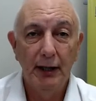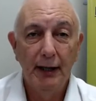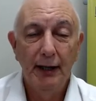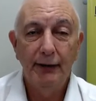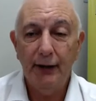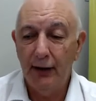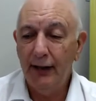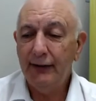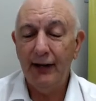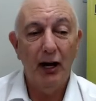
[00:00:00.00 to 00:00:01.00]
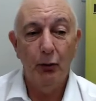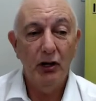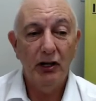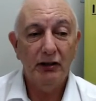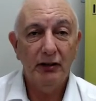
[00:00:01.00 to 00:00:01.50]
So that's how it
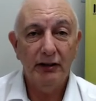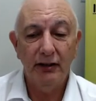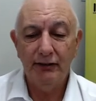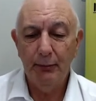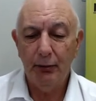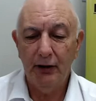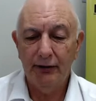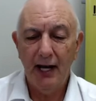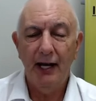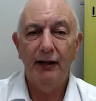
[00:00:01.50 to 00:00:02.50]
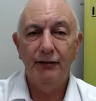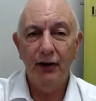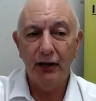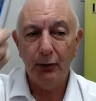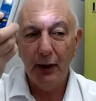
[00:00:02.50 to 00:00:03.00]
works. It's as simple as that. It's
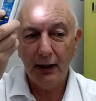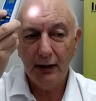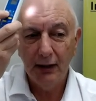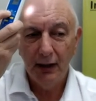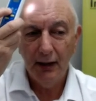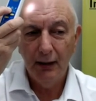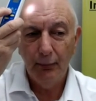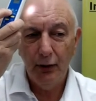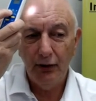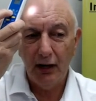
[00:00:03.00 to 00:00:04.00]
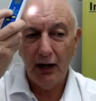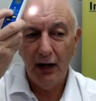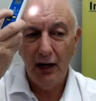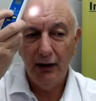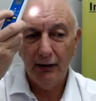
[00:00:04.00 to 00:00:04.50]
very quick. Point the
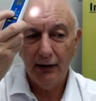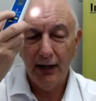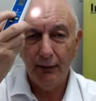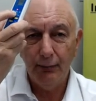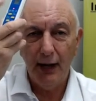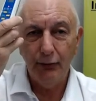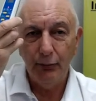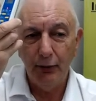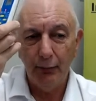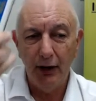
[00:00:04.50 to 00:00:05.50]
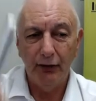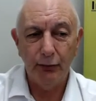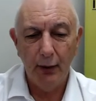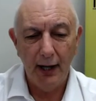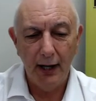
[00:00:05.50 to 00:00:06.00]
light, get 100 millimeters
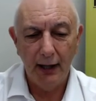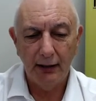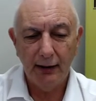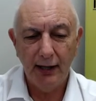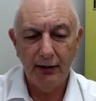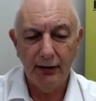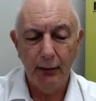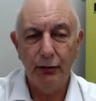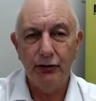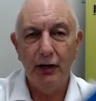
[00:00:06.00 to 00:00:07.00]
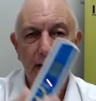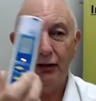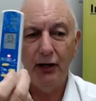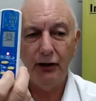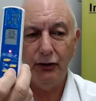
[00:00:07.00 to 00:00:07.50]
away, take the temperature,
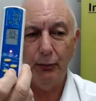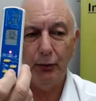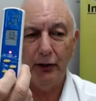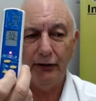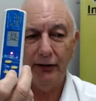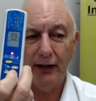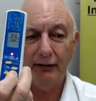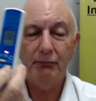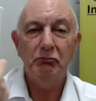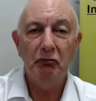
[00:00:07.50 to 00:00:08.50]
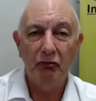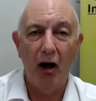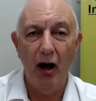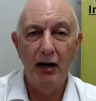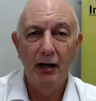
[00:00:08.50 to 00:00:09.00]
32.6,
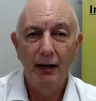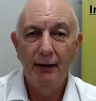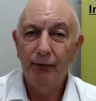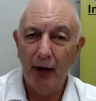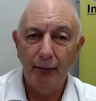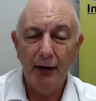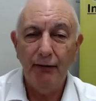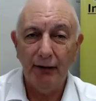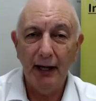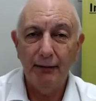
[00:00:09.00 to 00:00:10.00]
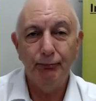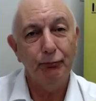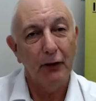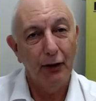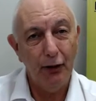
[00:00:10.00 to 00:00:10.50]
fine. So don't forget,
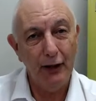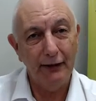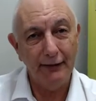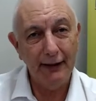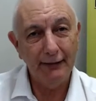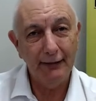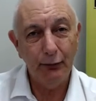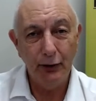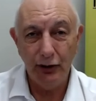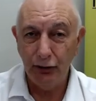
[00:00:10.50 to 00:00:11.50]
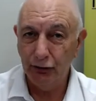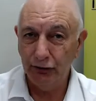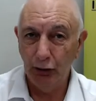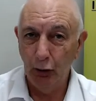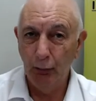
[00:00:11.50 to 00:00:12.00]
36 when you're
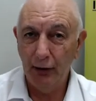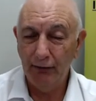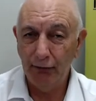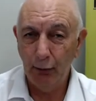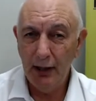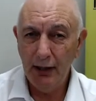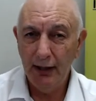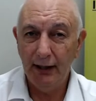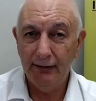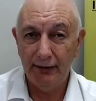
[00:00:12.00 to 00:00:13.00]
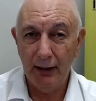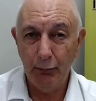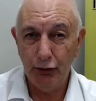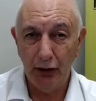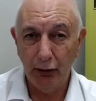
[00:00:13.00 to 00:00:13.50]
using a normal infrared is the
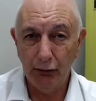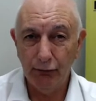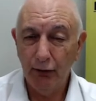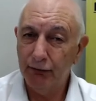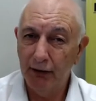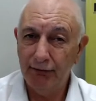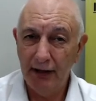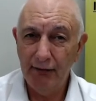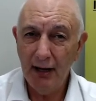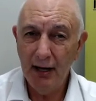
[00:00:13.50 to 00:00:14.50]
temperature you look for a fever.